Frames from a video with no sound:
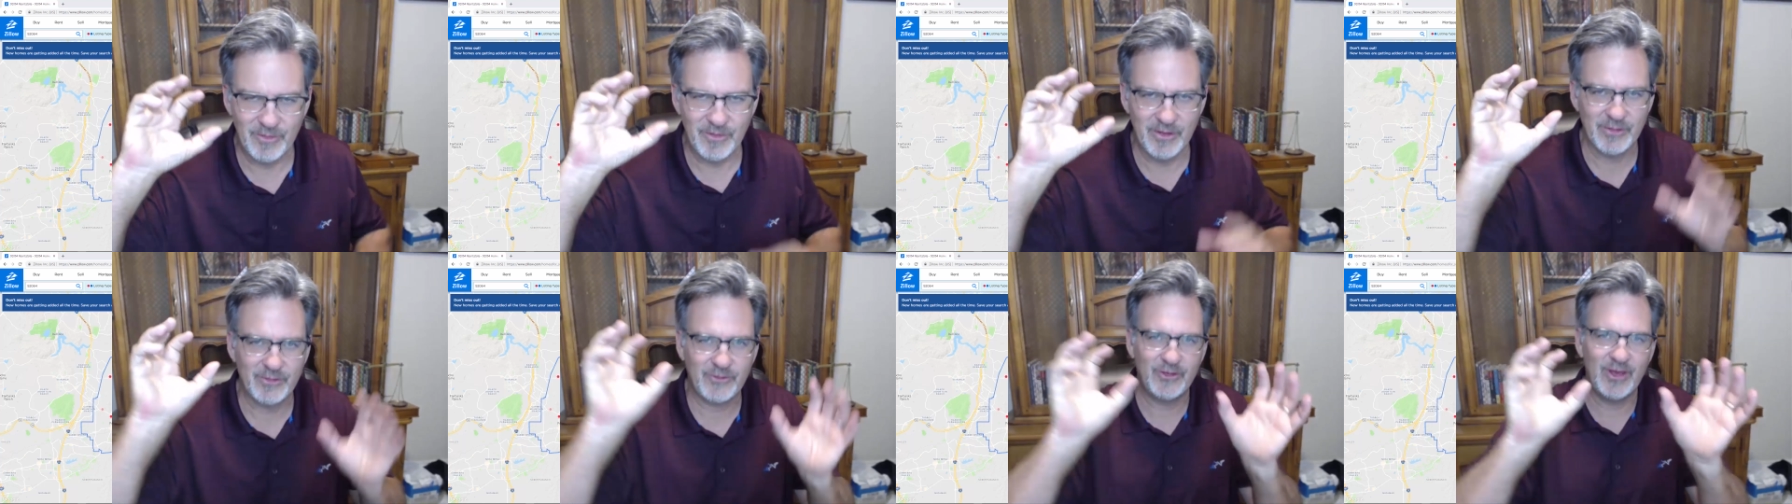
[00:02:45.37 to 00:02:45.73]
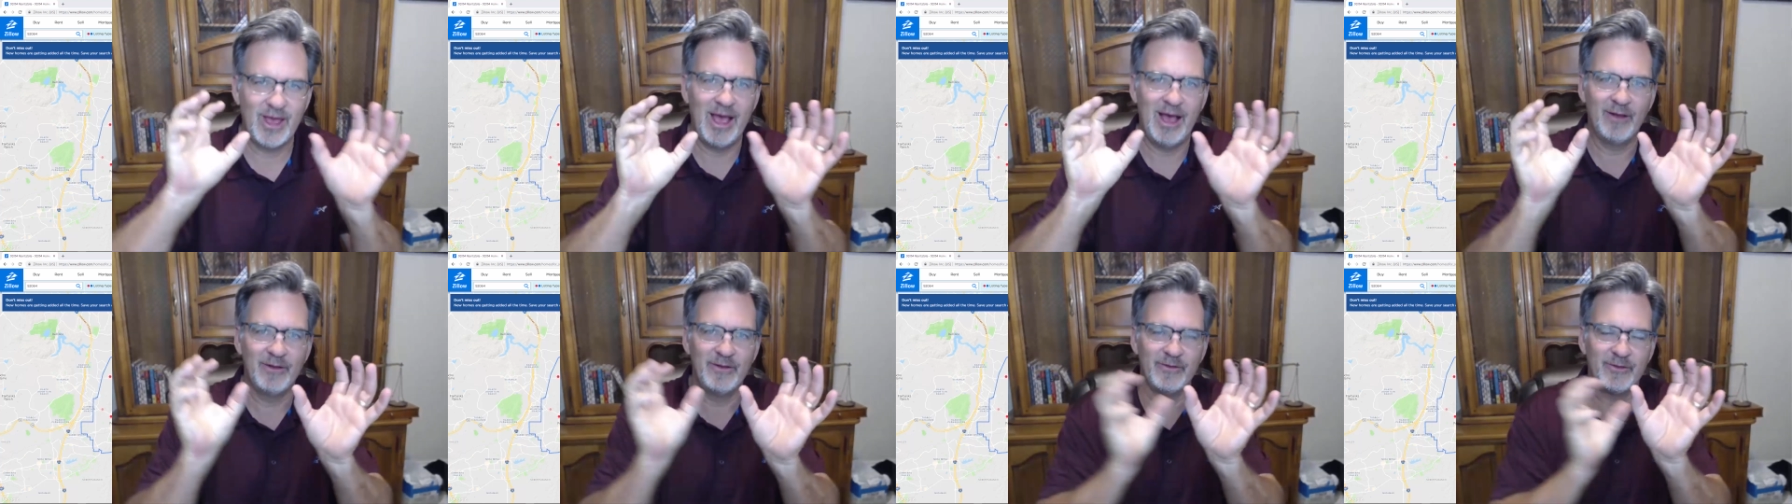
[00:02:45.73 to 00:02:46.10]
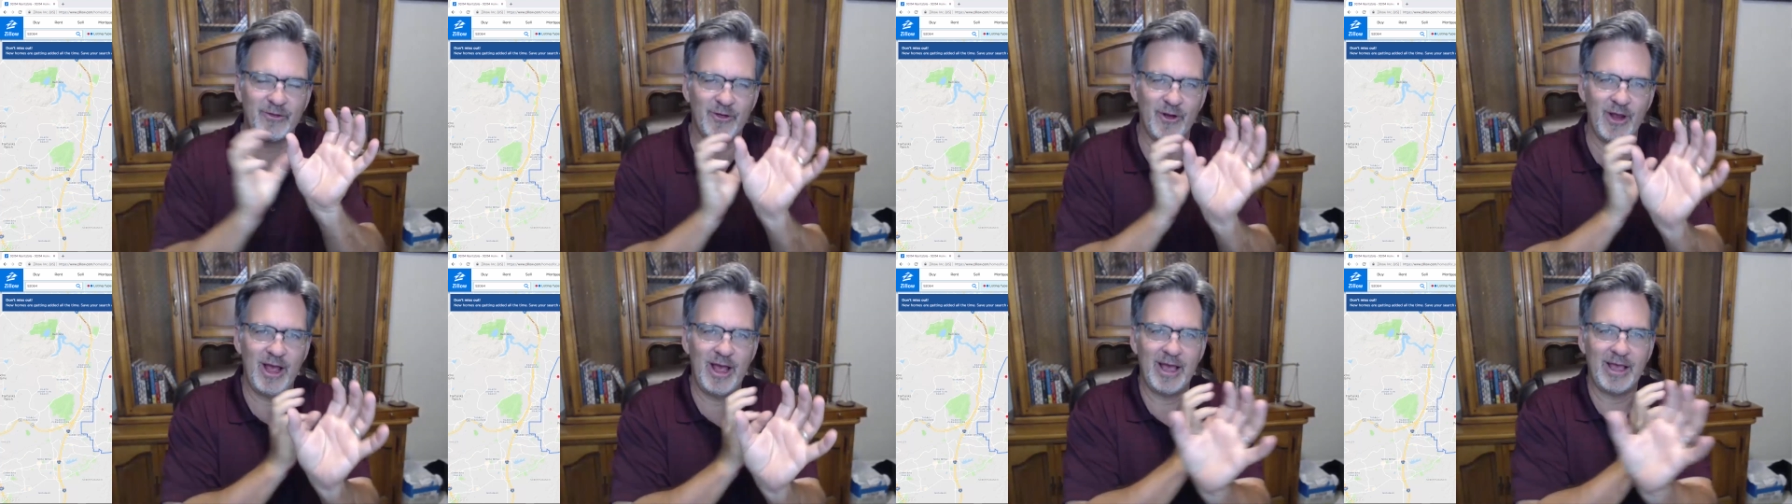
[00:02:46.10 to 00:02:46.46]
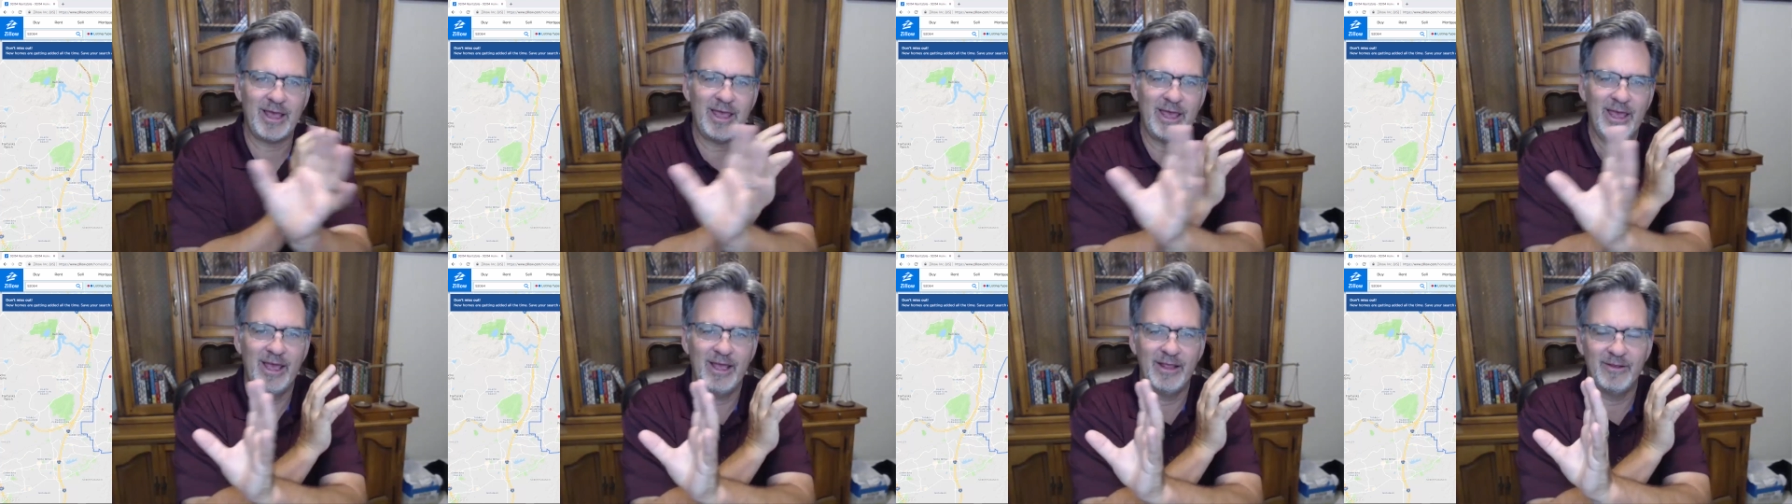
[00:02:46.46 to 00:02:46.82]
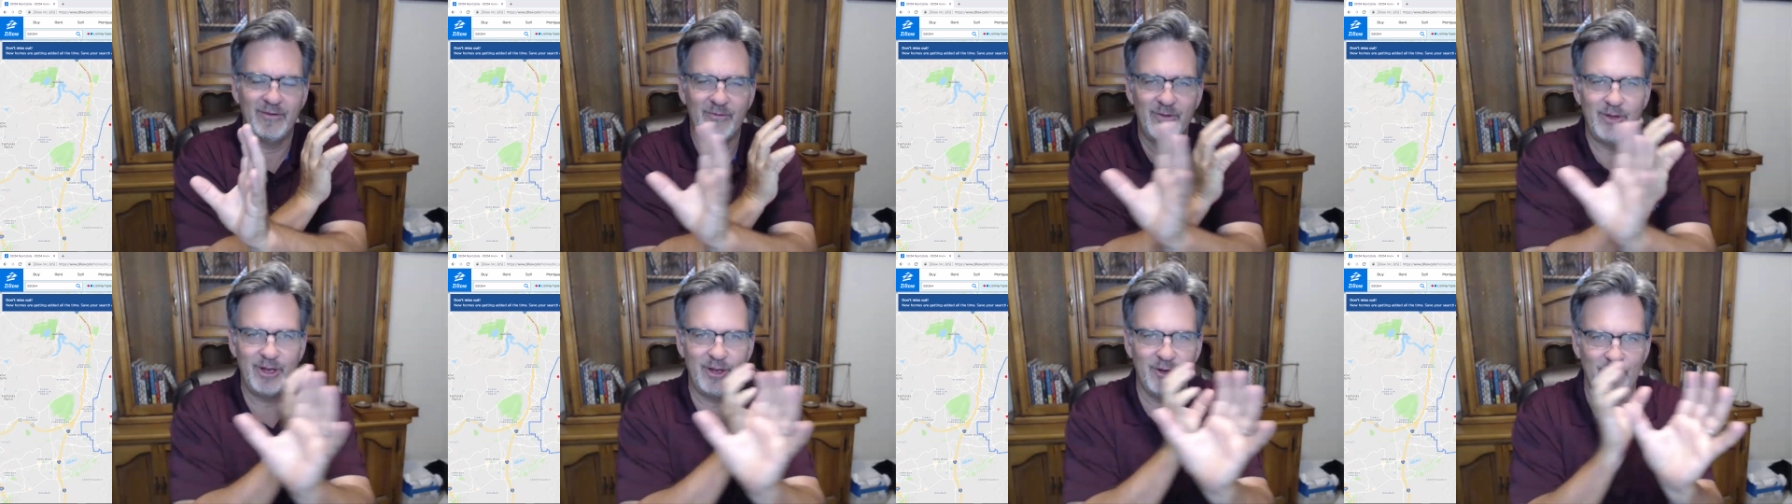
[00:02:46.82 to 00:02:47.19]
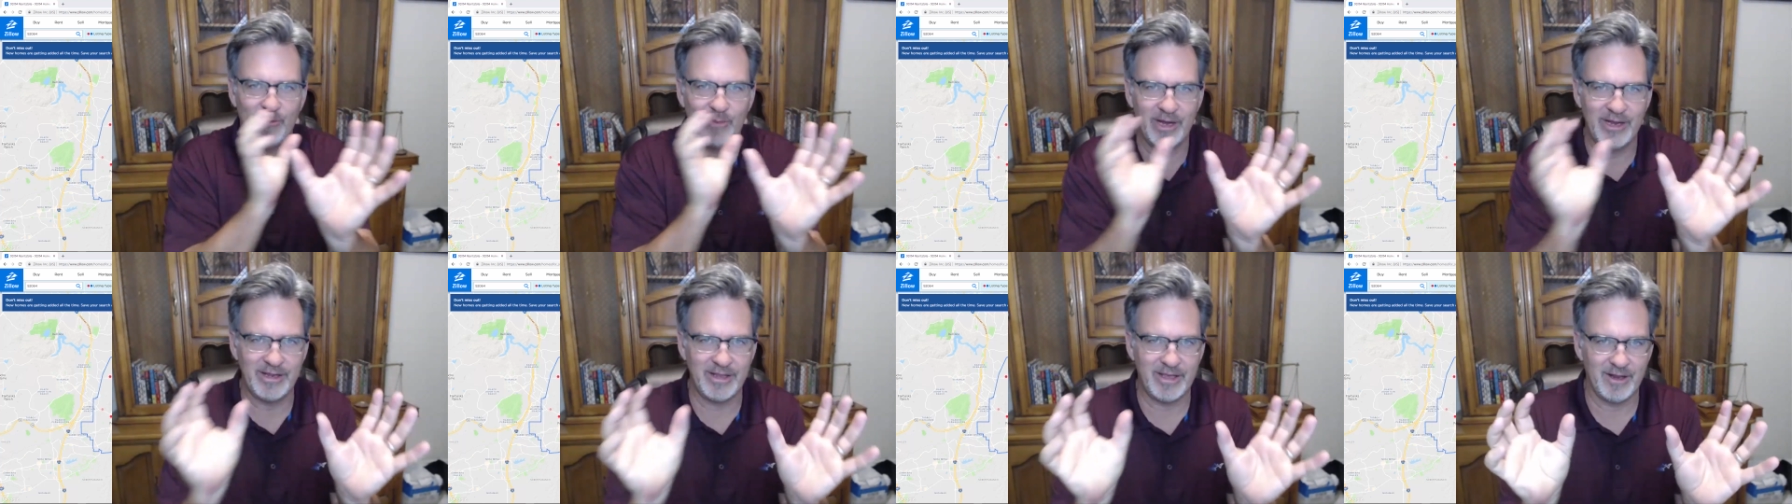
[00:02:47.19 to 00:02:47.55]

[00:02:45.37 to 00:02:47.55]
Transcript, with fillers: the soundtrack and the video might